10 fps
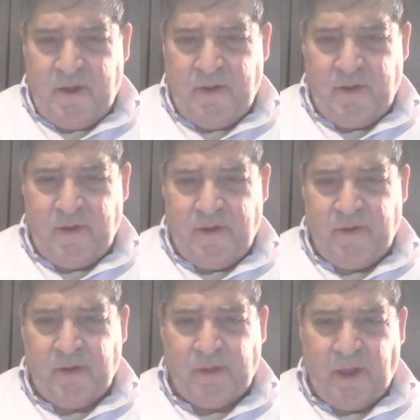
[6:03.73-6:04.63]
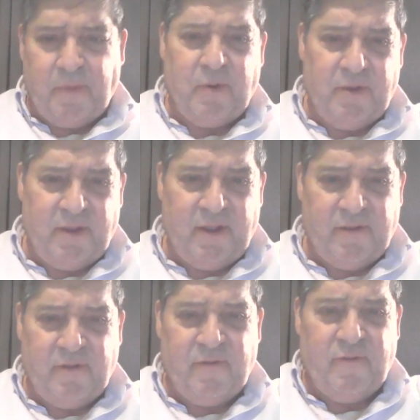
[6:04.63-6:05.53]
the labor
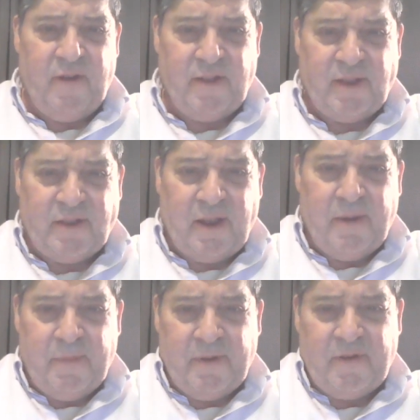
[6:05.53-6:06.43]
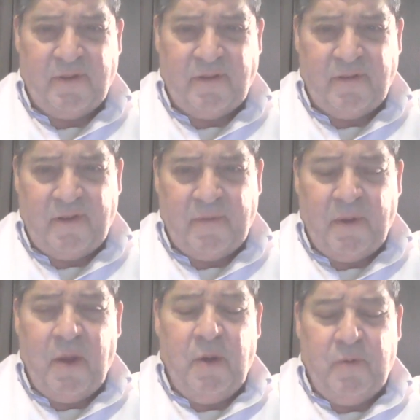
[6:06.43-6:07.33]
intensive at that time by
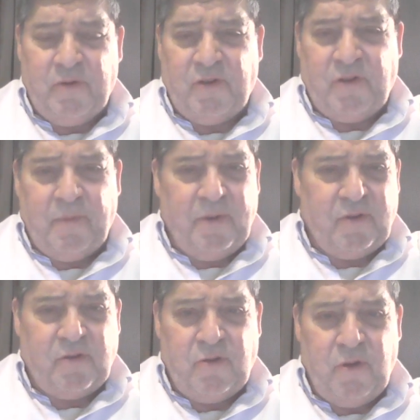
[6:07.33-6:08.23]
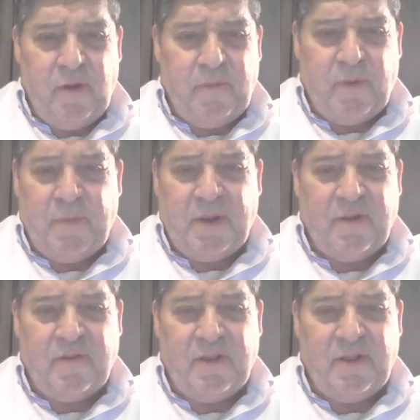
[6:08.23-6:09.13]
1670, which is a misclaimer
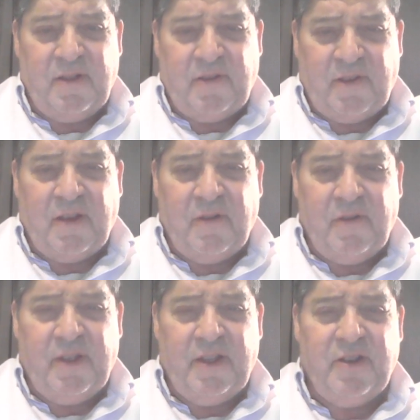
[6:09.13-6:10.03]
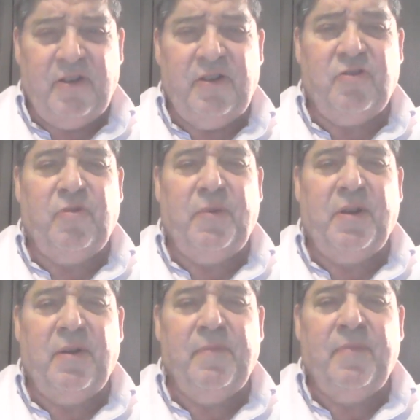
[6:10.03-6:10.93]
because it's still the issue
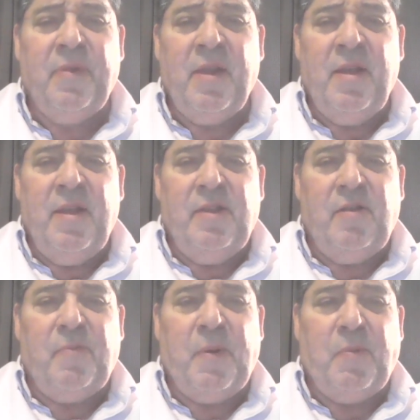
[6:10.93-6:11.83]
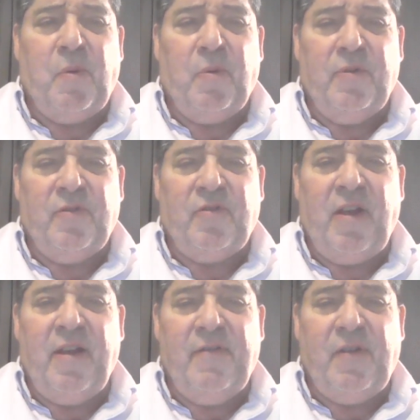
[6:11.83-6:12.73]
become these people were
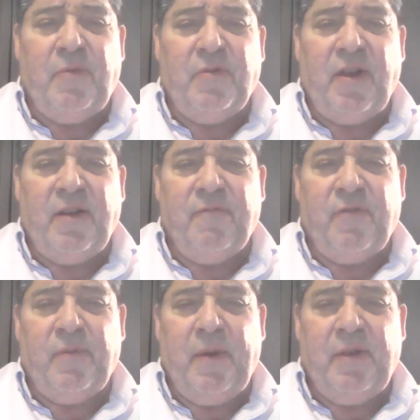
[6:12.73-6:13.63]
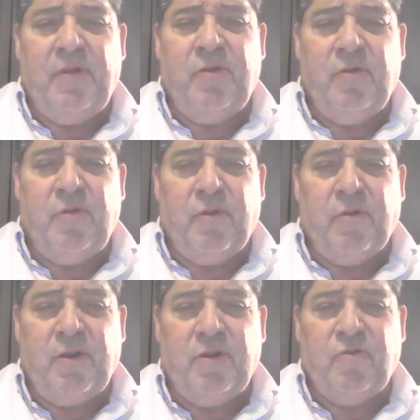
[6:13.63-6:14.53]
enslaved, they were taken from
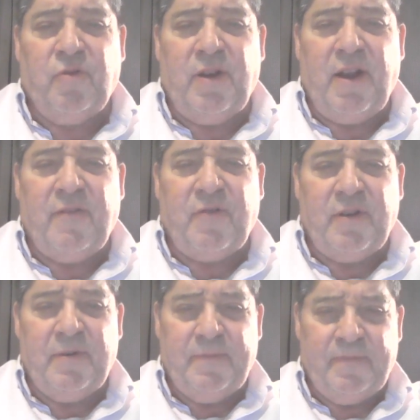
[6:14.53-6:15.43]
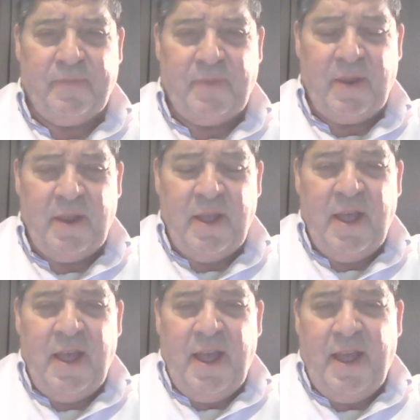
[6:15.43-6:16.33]
their country in Africa,
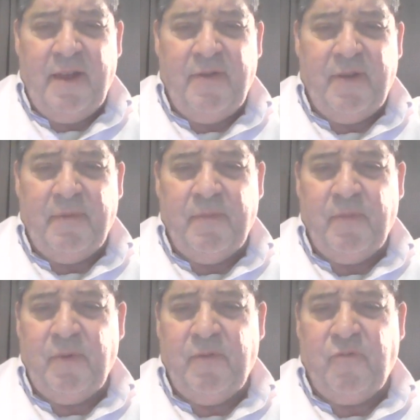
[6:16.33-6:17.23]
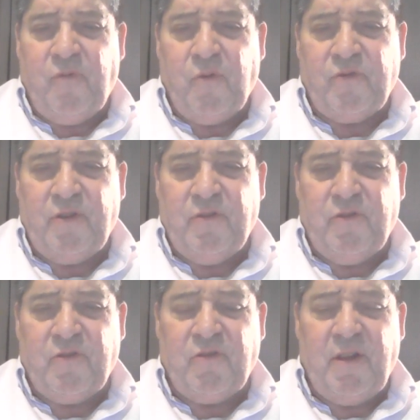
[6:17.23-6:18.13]
and then forced
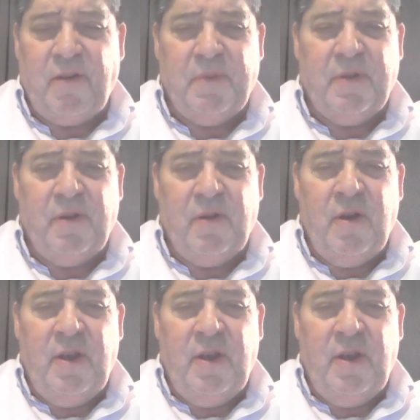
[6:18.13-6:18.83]
into enslavement